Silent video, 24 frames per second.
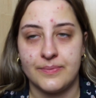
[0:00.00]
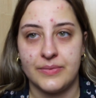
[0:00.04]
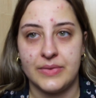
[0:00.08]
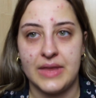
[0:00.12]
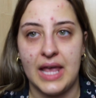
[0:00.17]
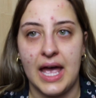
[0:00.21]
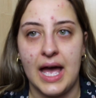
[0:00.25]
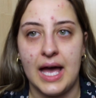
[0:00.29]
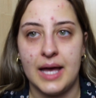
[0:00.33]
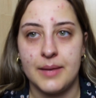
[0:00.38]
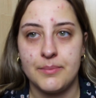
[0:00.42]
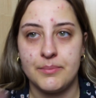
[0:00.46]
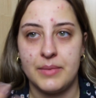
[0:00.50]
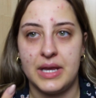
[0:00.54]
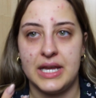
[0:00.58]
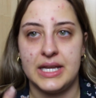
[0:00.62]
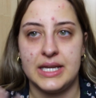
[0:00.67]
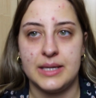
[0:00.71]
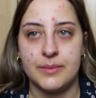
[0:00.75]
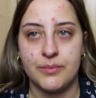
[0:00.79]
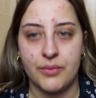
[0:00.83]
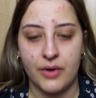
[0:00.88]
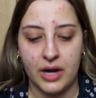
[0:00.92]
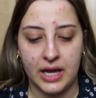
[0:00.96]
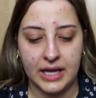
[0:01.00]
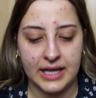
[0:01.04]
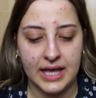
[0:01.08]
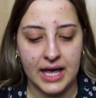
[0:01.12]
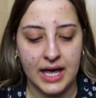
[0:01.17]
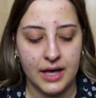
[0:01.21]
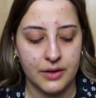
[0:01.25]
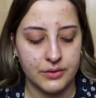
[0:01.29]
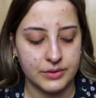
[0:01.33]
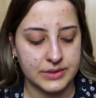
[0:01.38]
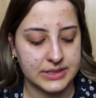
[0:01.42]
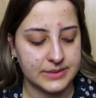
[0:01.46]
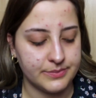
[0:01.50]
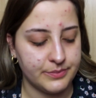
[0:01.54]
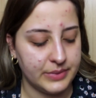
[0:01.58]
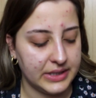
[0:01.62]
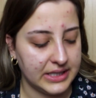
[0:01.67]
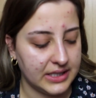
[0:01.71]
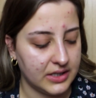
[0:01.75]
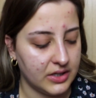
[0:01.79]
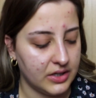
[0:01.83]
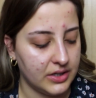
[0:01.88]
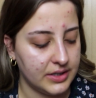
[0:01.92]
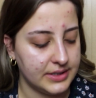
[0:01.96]
that many breakouts,
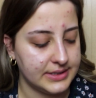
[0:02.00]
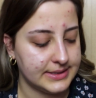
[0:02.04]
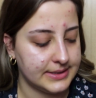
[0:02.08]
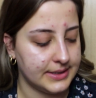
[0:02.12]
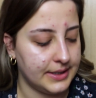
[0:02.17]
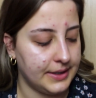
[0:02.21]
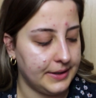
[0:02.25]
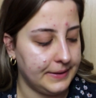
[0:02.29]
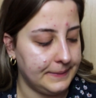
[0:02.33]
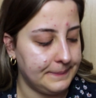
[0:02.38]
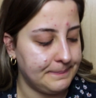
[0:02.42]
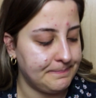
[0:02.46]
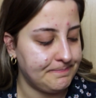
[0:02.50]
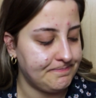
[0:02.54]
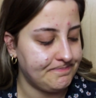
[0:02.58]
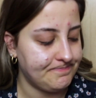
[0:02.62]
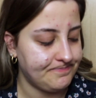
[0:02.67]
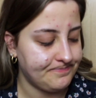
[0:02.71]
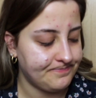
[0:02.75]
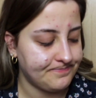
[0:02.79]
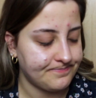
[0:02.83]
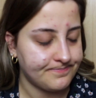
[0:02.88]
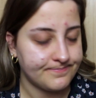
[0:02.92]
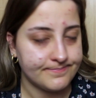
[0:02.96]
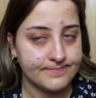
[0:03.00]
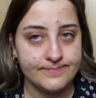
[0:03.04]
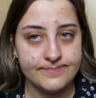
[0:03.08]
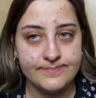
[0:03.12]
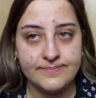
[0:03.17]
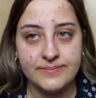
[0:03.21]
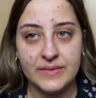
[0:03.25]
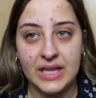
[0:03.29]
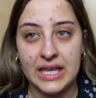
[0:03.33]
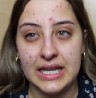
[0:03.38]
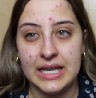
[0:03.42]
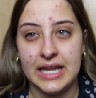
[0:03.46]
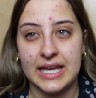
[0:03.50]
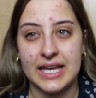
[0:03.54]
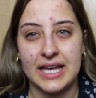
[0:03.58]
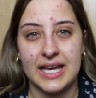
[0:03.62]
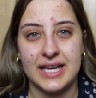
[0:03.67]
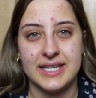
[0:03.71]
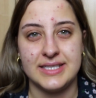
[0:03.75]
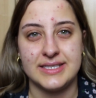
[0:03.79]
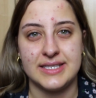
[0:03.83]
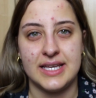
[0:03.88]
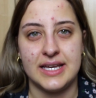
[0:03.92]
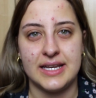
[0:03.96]
because like
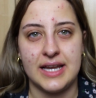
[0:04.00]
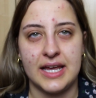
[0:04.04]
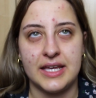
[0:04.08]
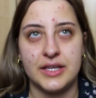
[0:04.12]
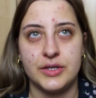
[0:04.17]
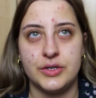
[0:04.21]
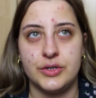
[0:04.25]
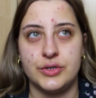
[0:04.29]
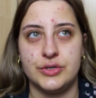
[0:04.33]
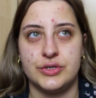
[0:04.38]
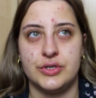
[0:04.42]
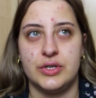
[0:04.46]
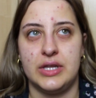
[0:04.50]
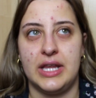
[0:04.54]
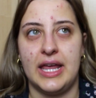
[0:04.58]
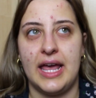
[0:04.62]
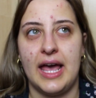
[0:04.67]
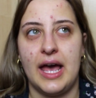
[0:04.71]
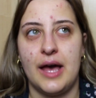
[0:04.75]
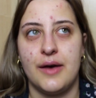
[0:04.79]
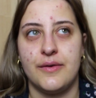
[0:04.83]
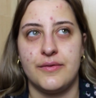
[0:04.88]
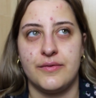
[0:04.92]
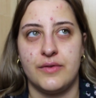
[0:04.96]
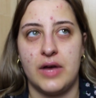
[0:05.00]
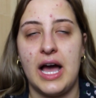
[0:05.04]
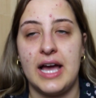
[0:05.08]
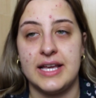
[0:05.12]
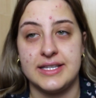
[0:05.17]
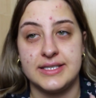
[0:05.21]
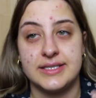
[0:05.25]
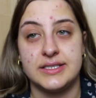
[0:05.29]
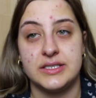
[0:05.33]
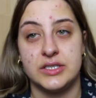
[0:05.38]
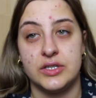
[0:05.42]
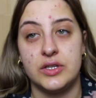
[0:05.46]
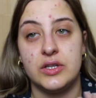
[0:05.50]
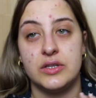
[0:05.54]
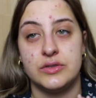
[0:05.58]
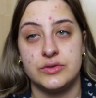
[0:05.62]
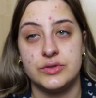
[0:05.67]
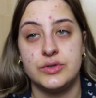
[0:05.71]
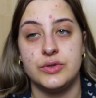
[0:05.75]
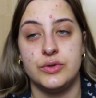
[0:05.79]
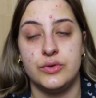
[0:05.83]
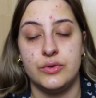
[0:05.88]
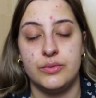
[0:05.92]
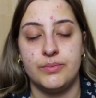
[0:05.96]
I said, I still
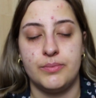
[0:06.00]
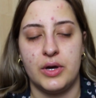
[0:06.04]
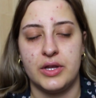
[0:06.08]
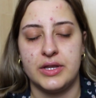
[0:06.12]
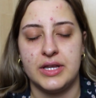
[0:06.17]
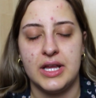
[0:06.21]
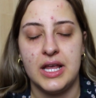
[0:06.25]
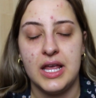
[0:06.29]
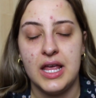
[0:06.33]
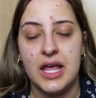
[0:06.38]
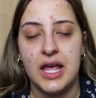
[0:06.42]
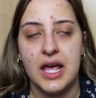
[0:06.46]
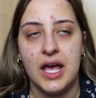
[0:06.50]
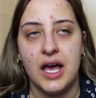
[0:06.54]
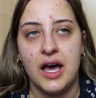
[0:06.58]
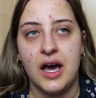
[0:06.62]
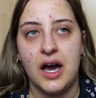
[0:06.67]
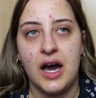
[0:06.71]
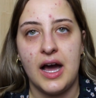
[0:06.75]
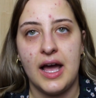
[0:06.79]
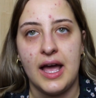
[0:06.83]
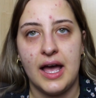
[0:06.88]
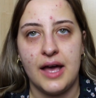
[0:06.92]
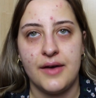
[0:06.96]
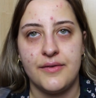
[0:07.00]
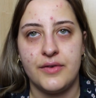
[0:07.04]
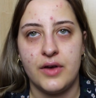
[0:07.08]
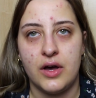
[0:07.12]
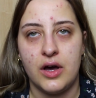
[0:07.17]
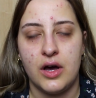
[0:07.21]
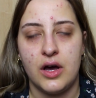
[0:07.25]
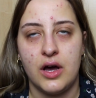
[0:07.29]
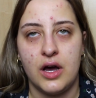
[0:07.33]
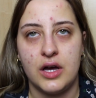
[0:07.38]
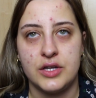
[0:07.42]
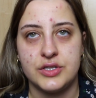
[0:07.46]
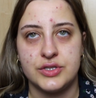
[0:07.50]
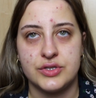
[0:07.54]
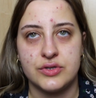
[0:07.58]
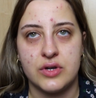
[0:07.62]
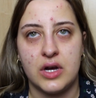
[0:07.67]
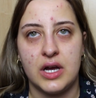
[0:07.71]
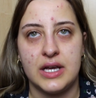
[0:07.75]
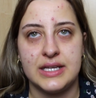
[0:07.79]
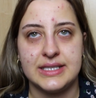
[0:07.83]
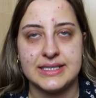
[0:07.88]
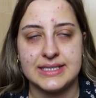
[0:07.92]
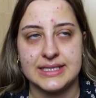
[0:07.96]
do, but I have a
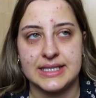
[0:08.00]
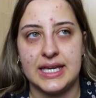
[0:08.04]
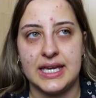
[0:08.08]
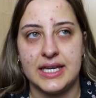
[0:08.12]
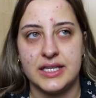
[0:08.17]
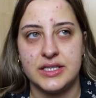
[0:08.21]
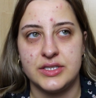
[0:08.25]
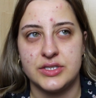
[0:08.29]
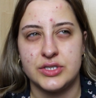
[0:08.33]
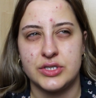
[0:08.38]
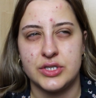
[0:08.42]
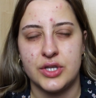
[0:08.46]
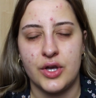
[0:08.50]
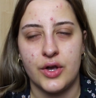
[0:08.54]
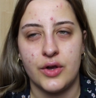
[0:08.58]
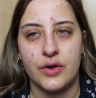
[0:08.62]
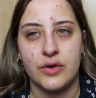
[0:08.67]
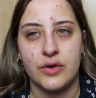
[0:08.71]
dry skin, so